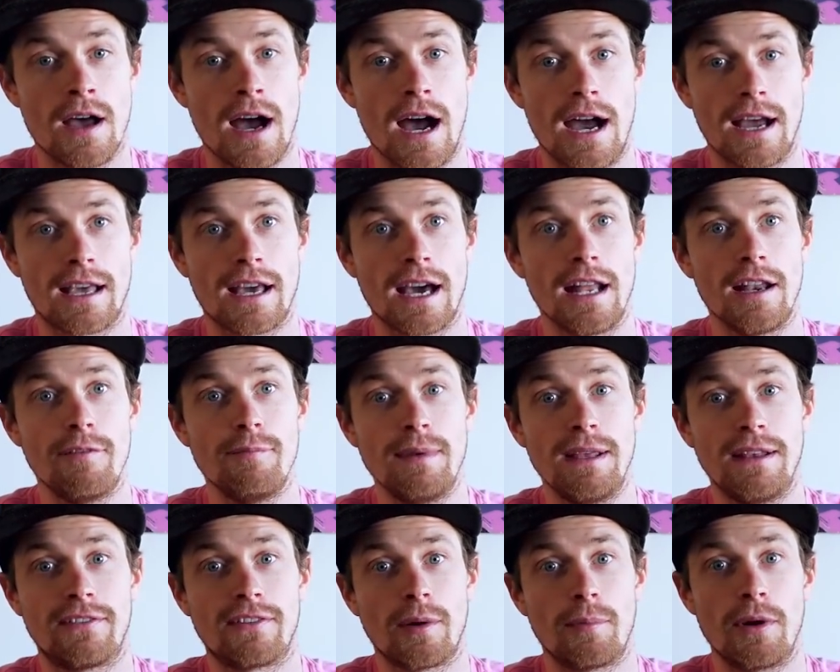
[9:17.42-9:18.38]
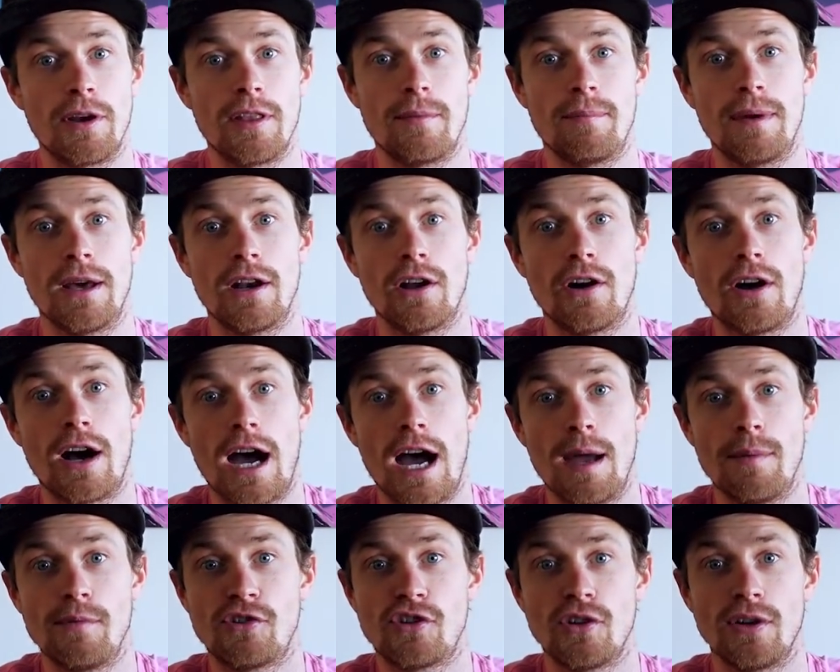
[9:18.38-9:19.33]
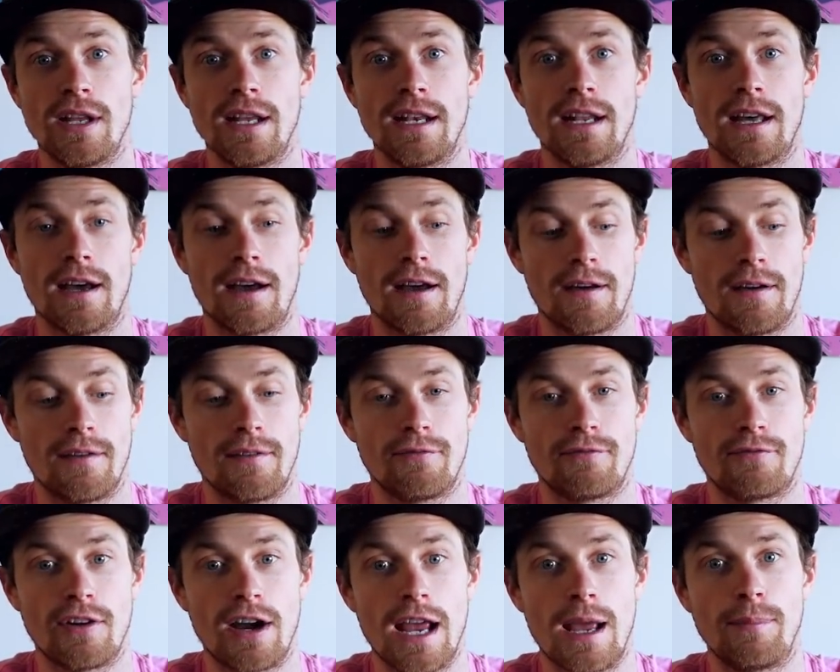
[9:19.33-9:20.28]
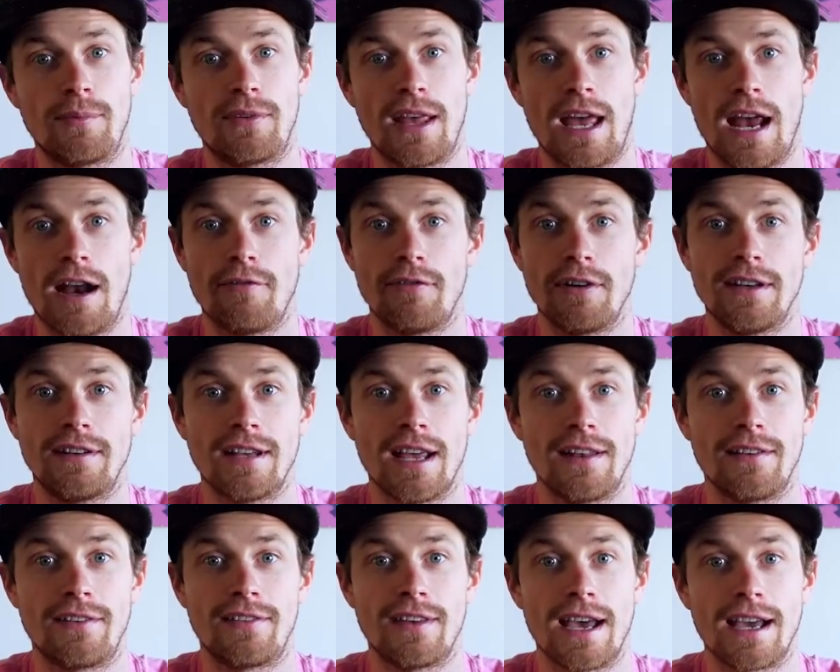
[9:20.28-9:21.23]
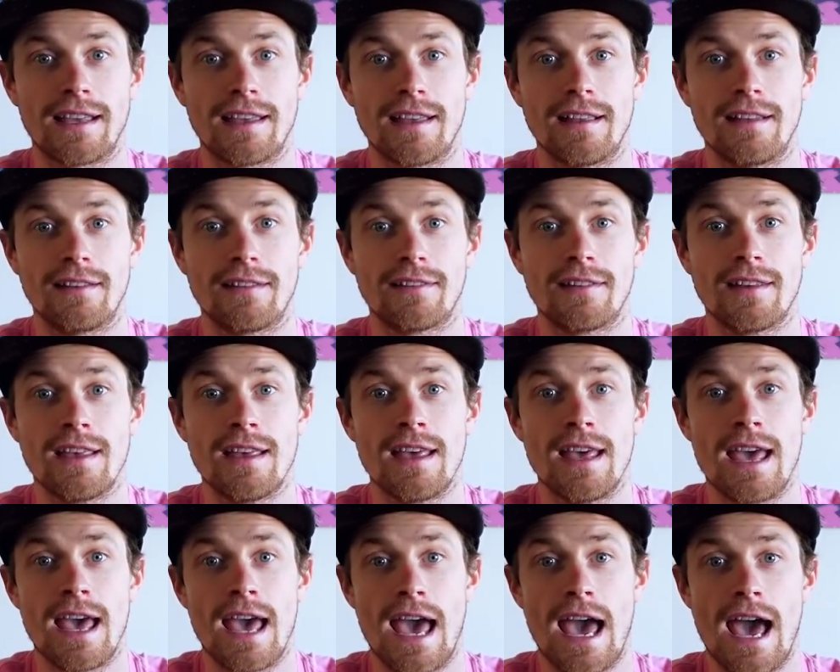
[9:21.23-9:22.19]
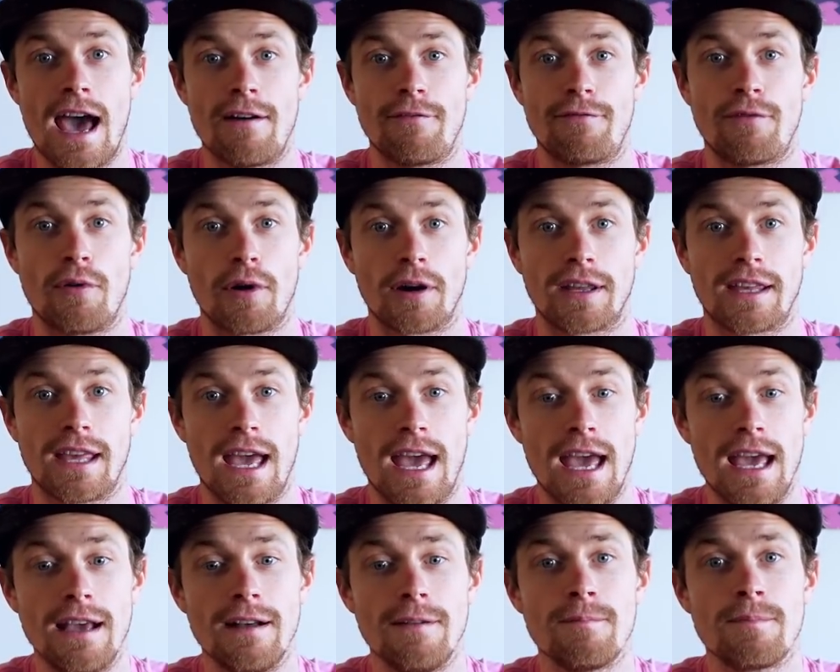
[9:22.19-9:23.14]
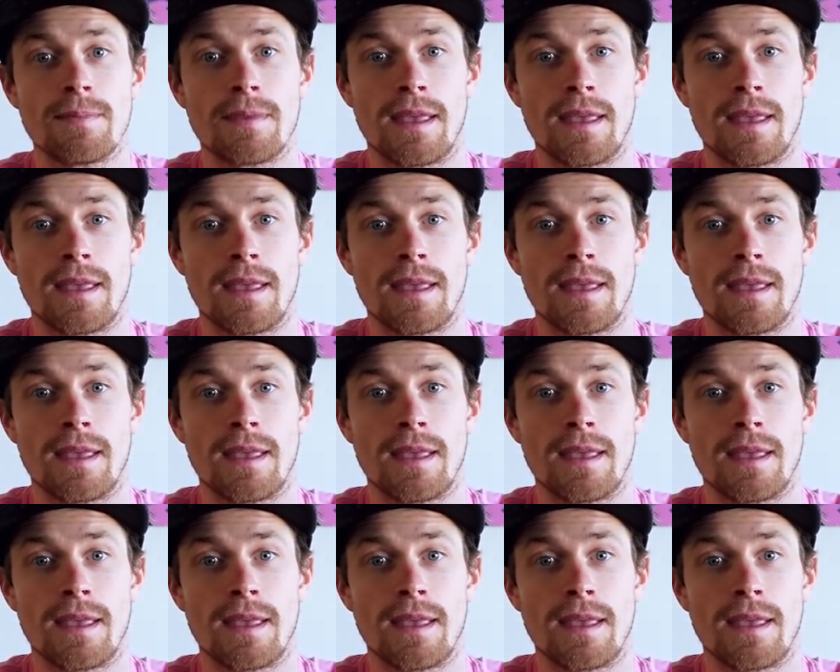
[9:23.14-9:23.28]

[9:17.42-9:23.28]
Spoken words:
I kind of meet somewhere in the middle. I'm shooting frames every 10 seconds at 4K.